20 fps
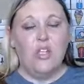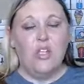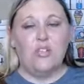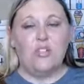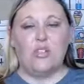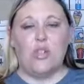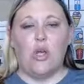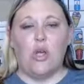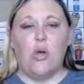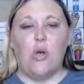
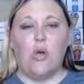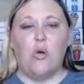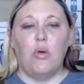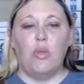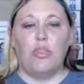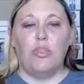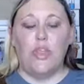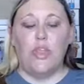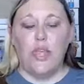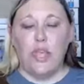
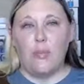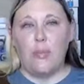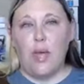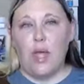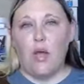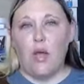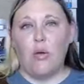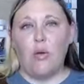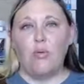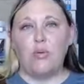So think
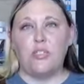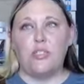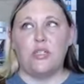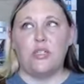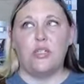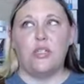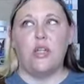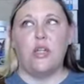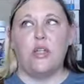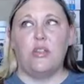
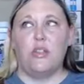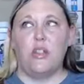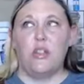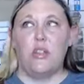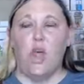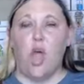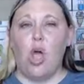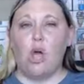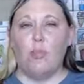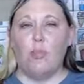about the
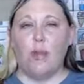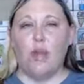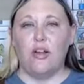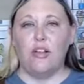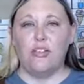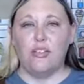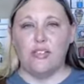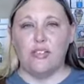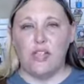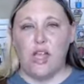long
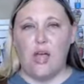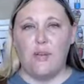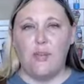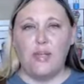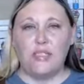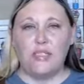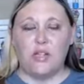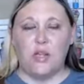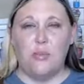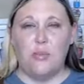periods of time
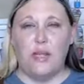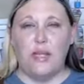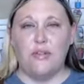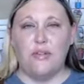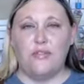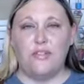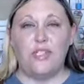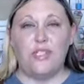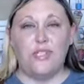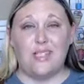it's going to
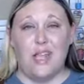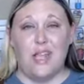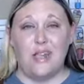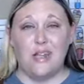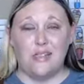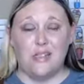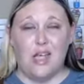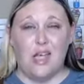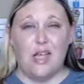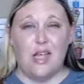be to
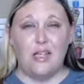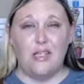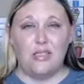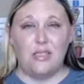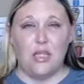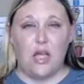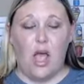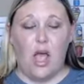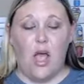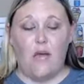
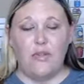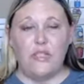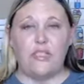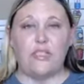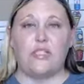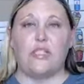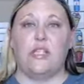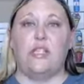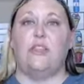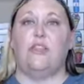sanitize.
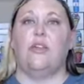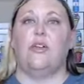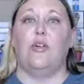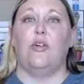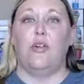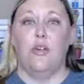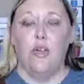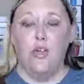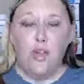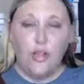Obviously, the
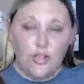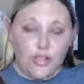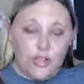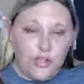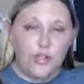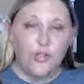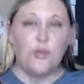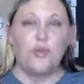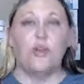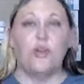
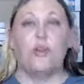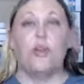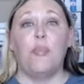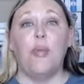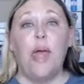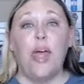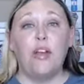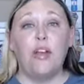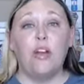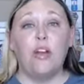sooner the
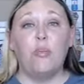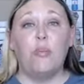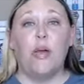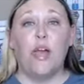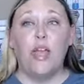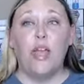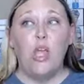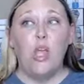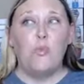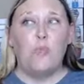better,
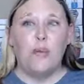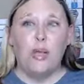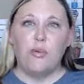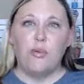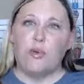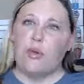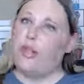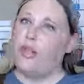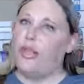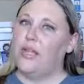but
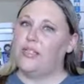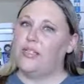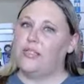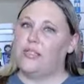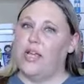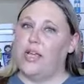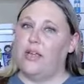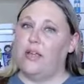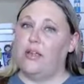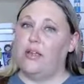be
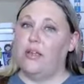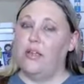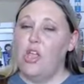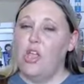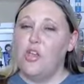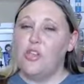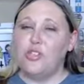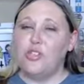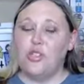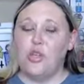realistic.
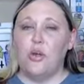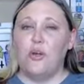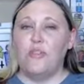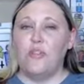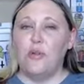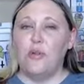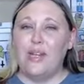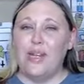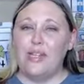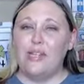So
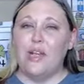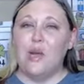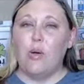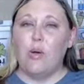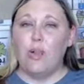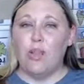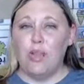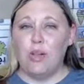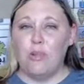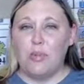if you need to
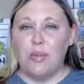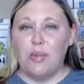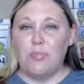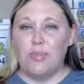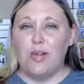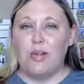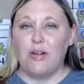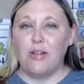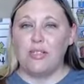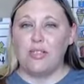go a little bit
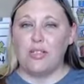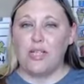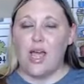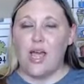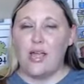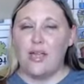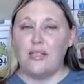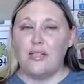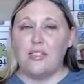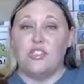bigger
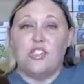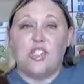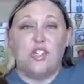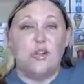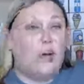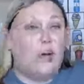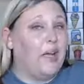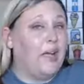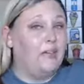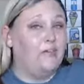size,
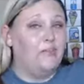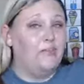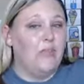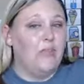do it.